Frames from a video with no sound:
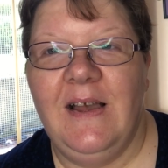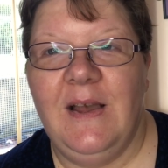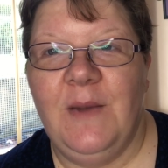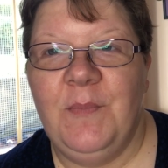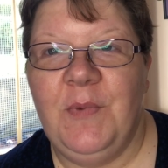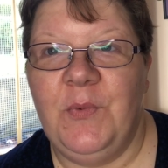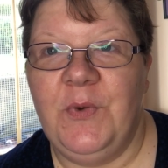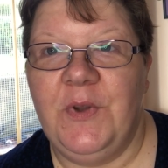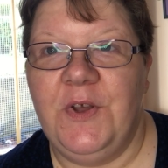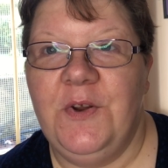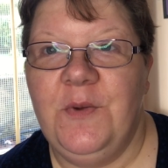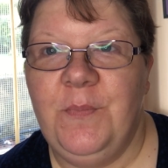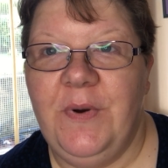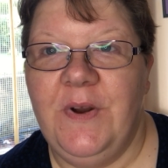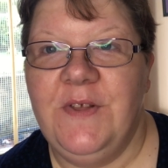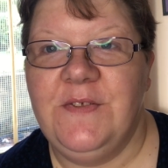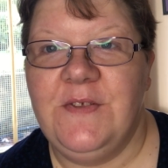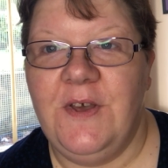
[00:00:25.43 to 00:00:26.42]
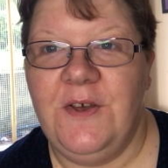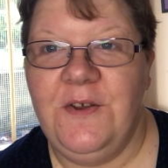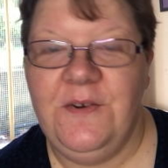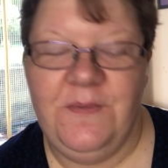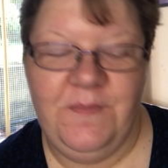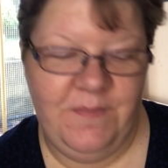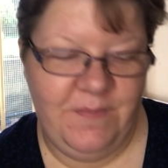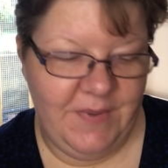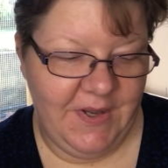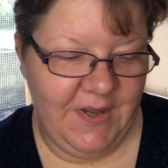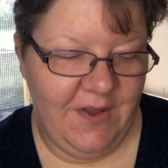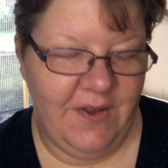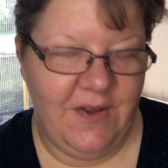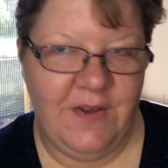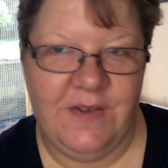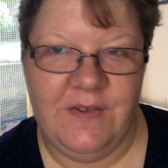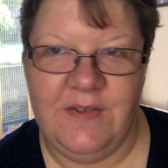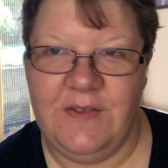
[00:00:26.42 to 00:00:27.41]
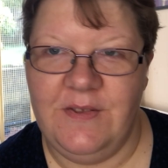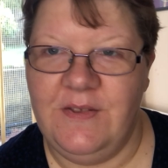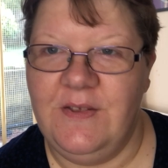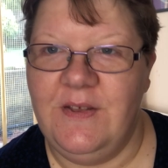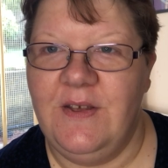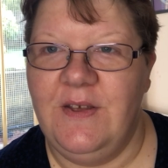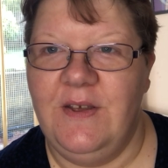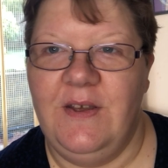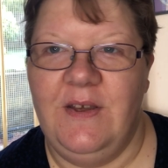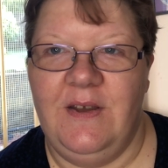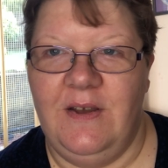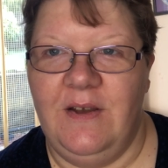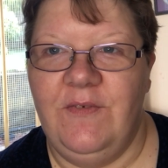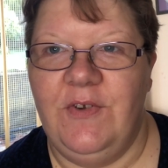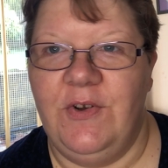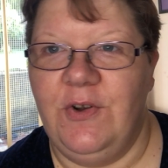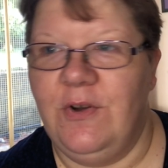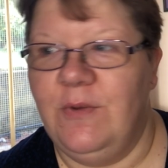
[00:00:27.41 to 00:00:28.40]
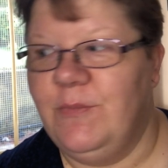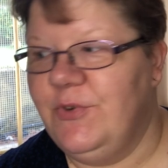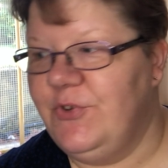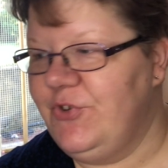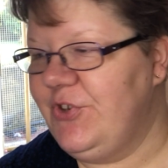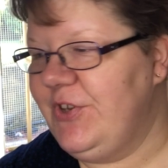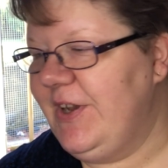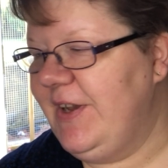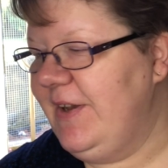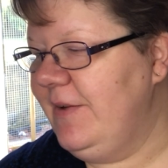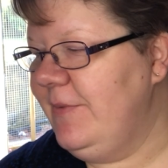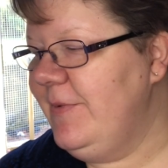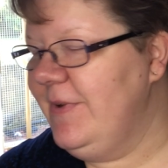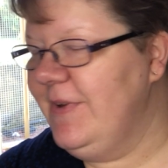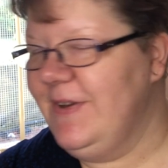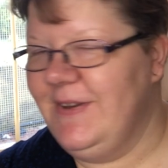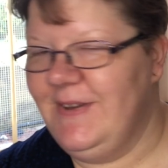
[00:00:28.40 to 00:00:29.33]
But we're going to press on because I've not got much time.